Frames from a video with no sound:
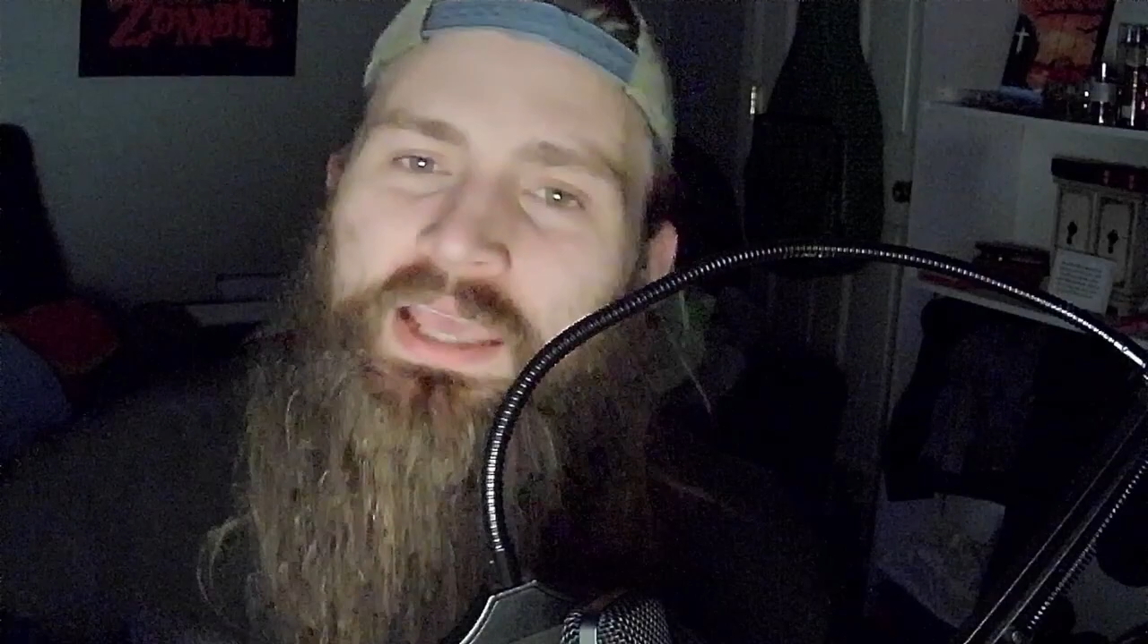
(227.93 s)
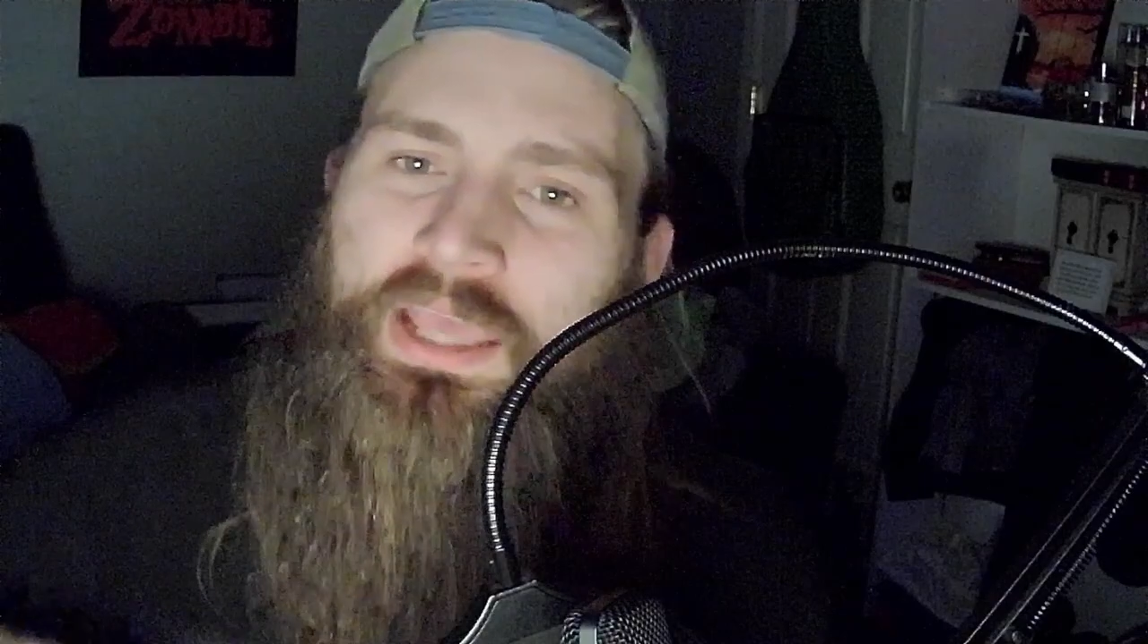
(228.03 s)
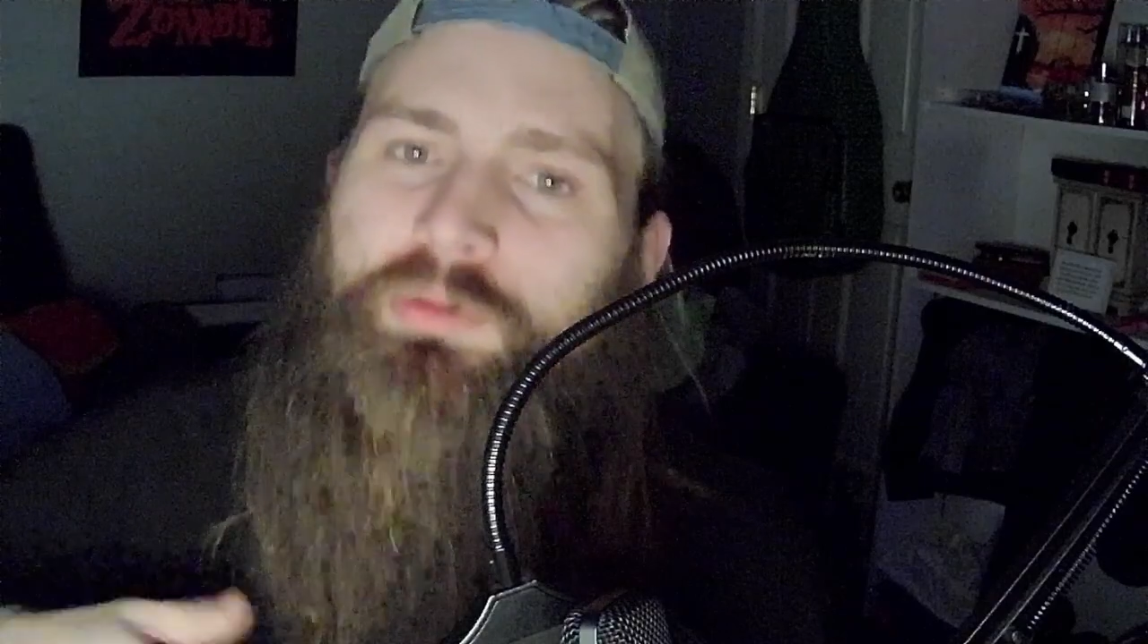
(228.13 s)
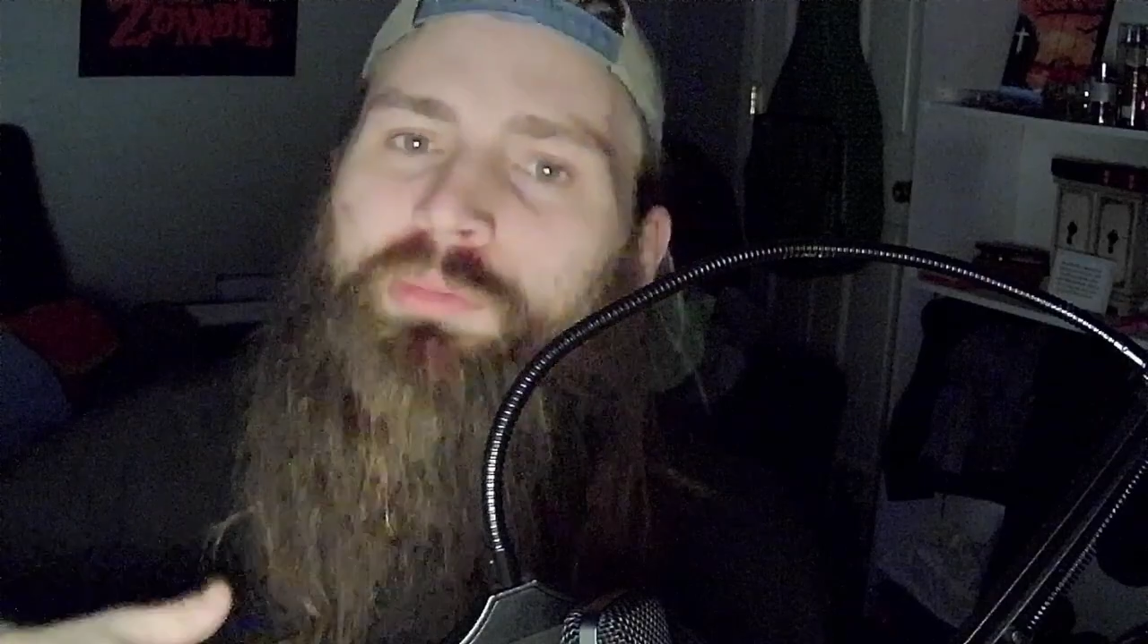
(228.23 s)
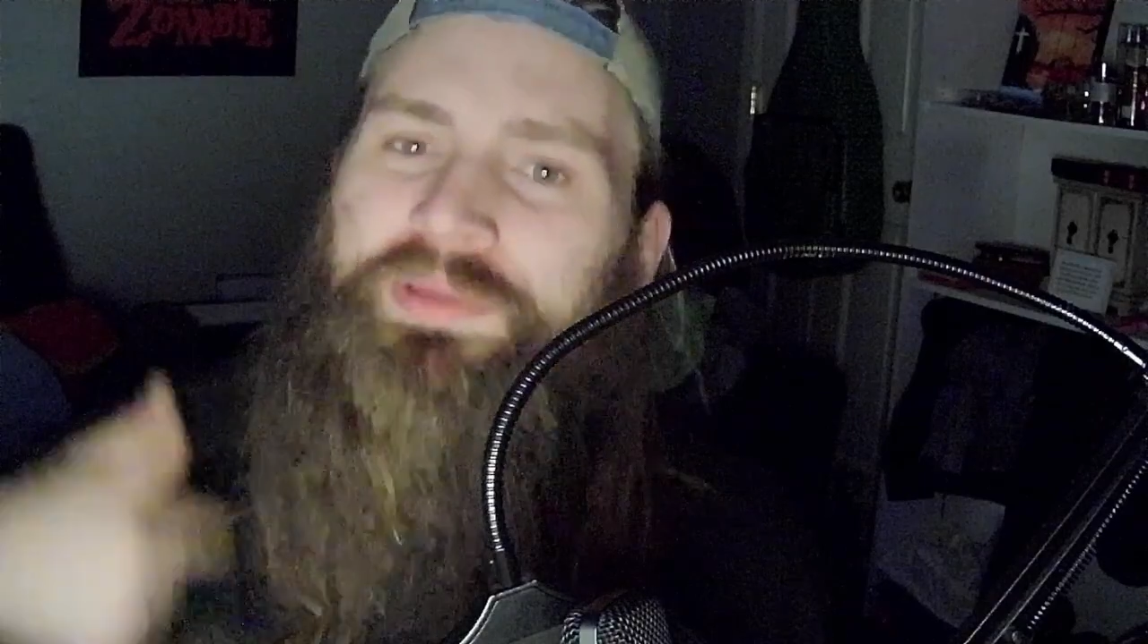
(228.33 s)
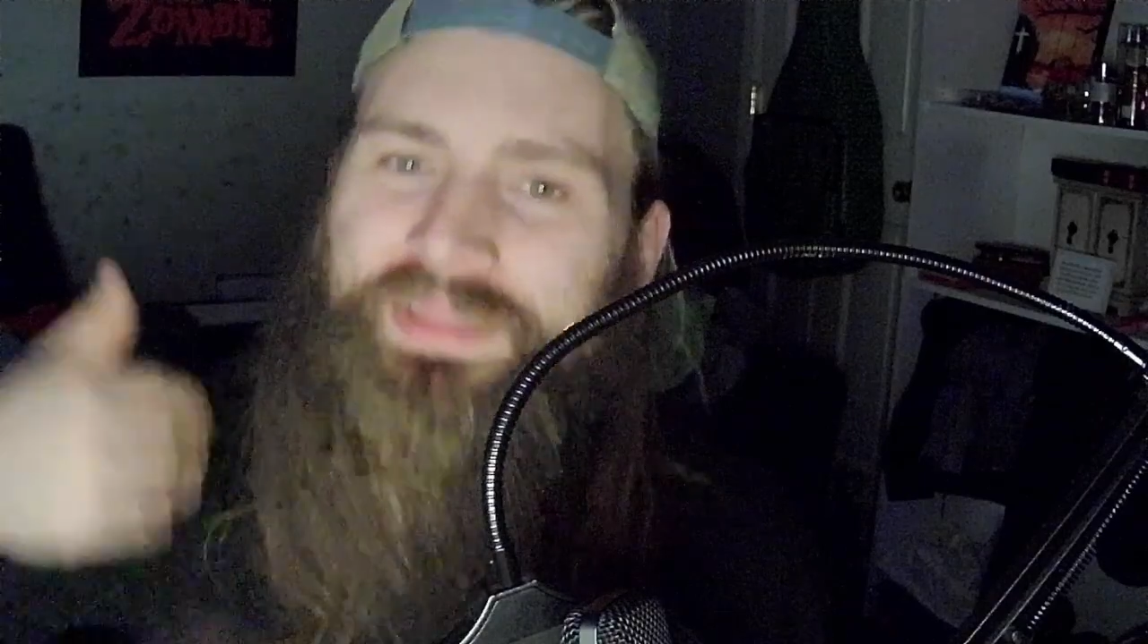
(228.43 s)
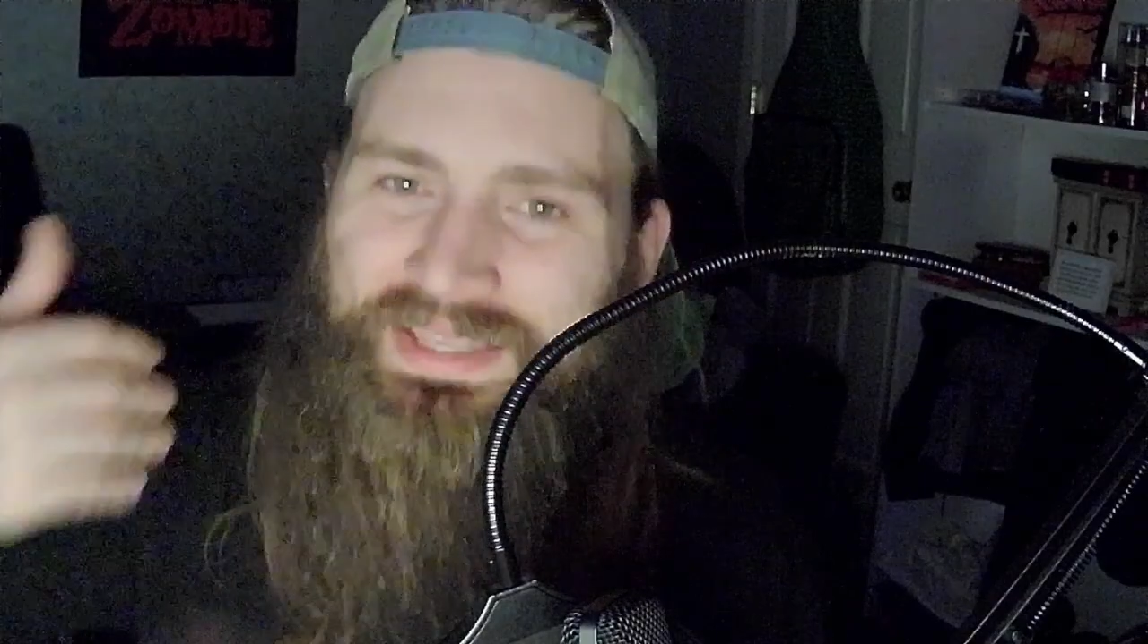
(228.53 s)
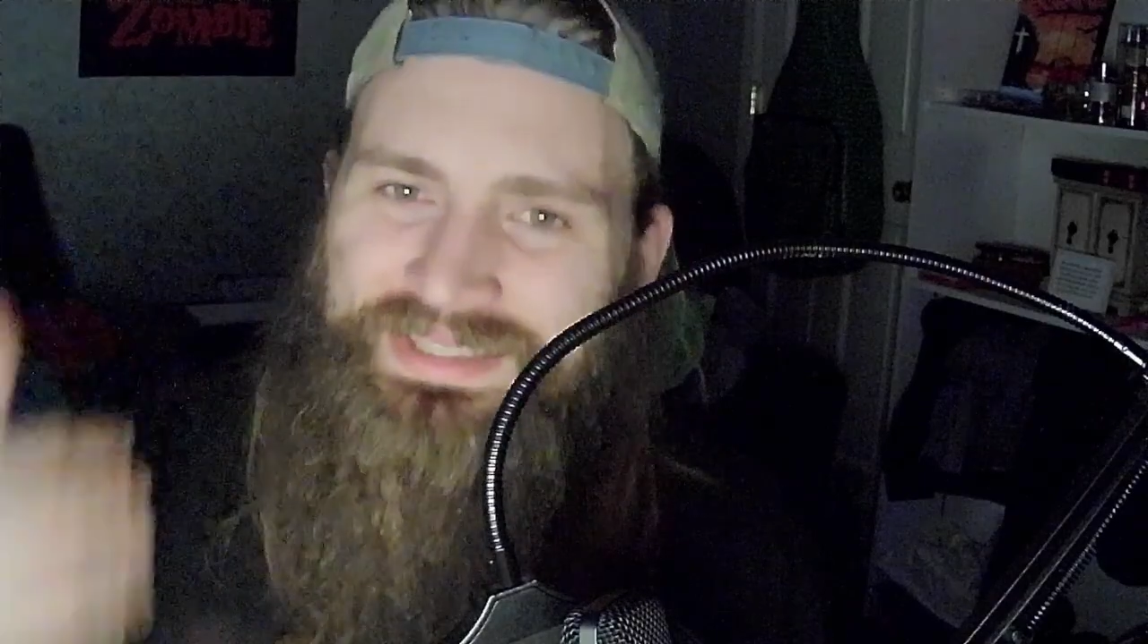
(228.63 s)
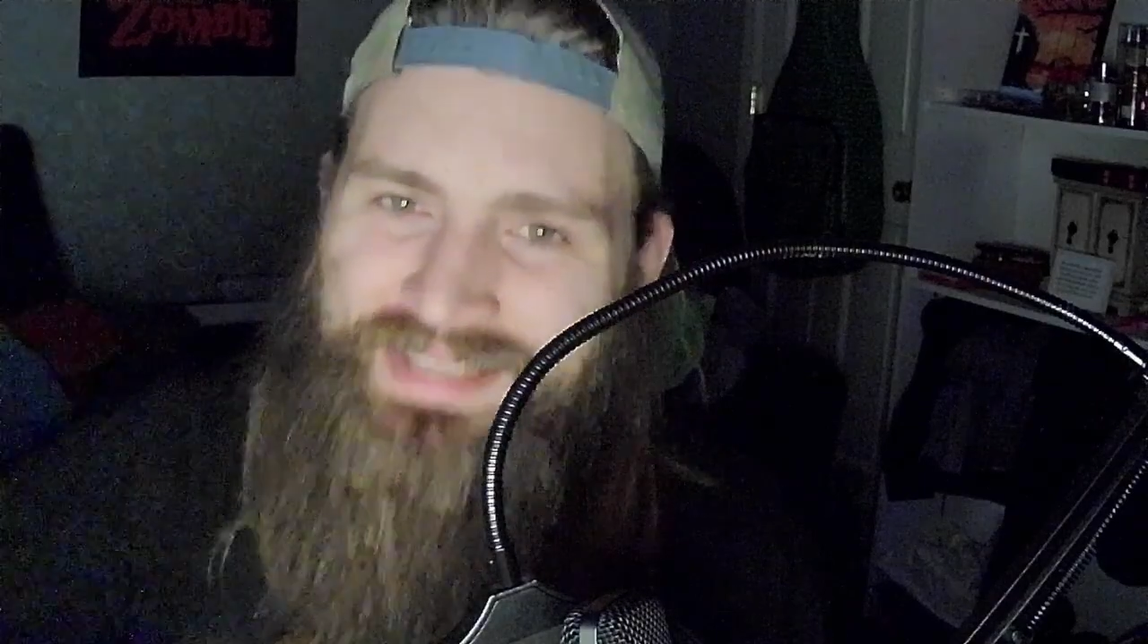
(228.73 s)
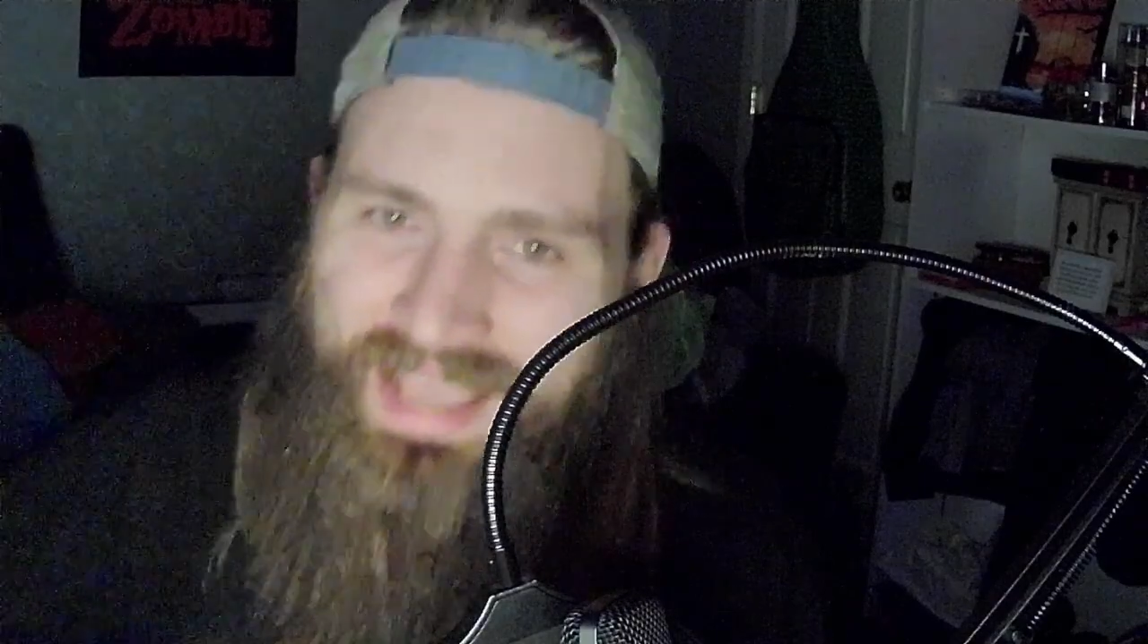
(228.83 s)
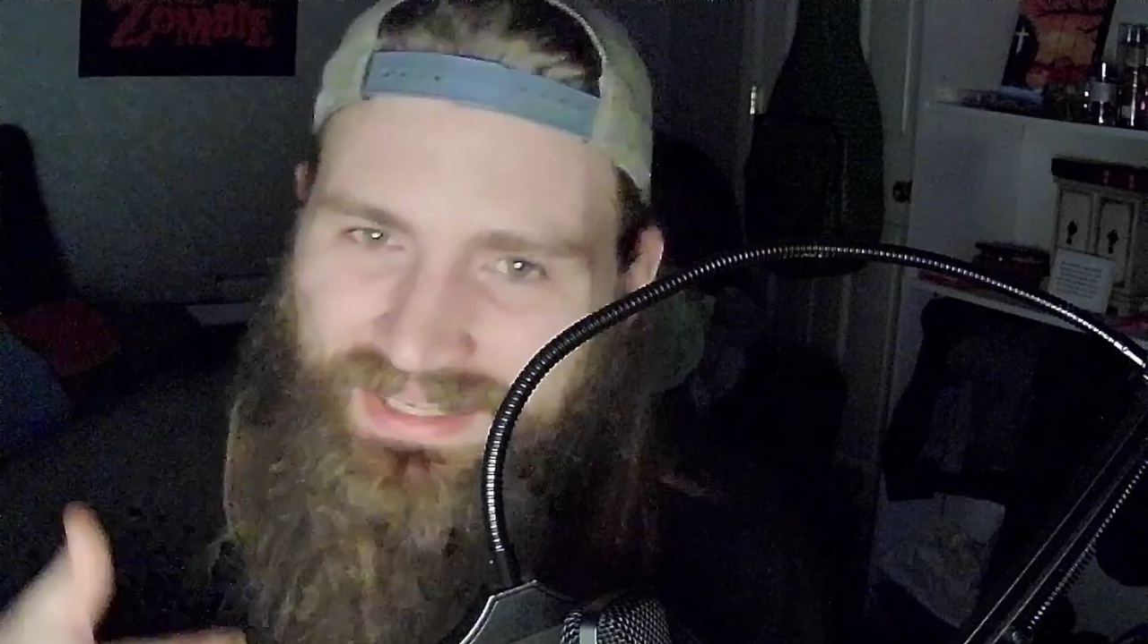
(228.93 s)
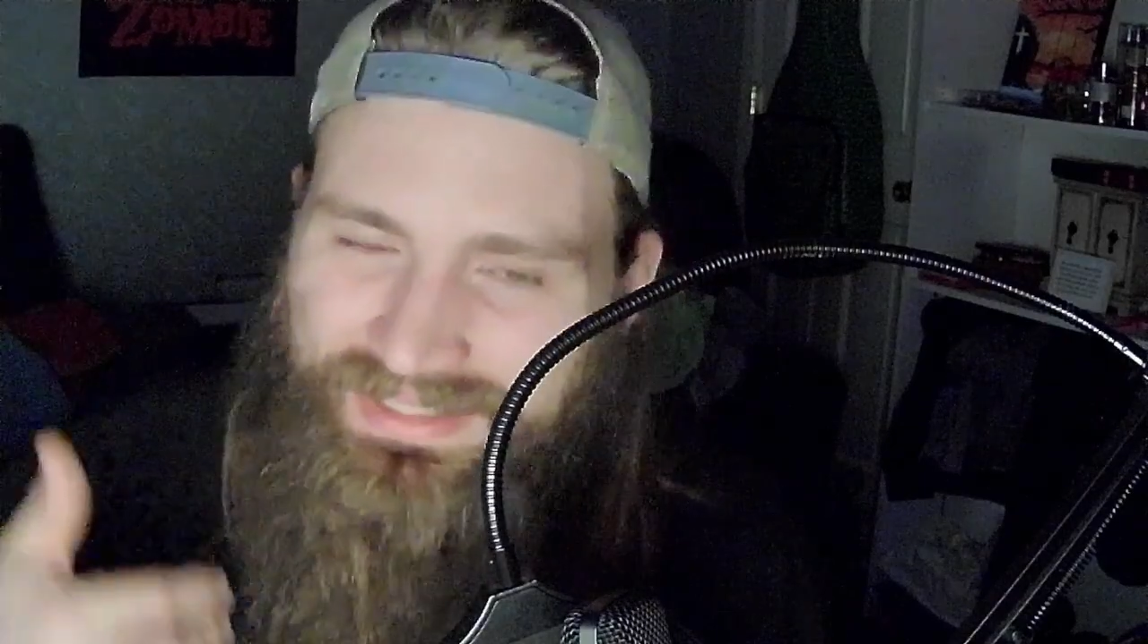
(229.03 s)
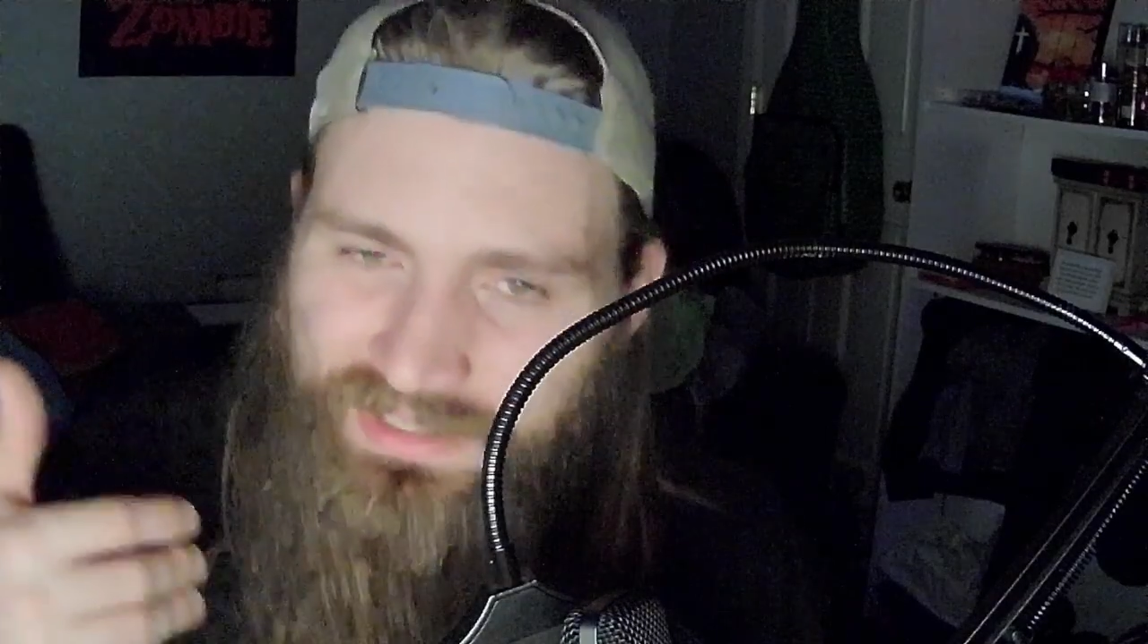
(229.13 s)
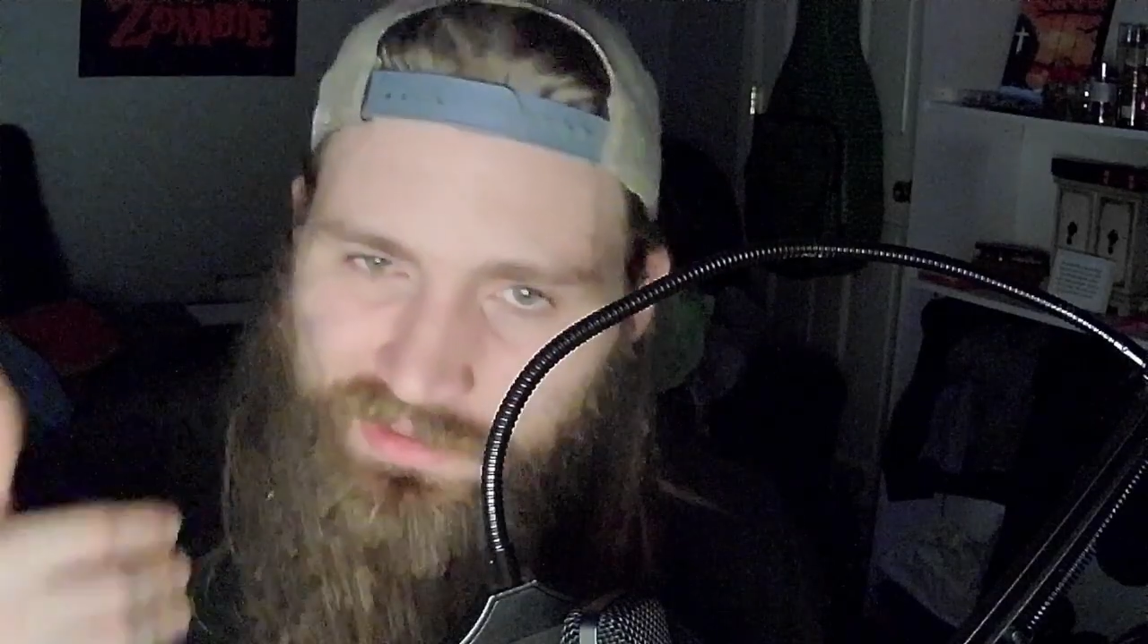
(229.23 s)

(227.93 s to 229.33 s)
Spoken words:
it will be the exact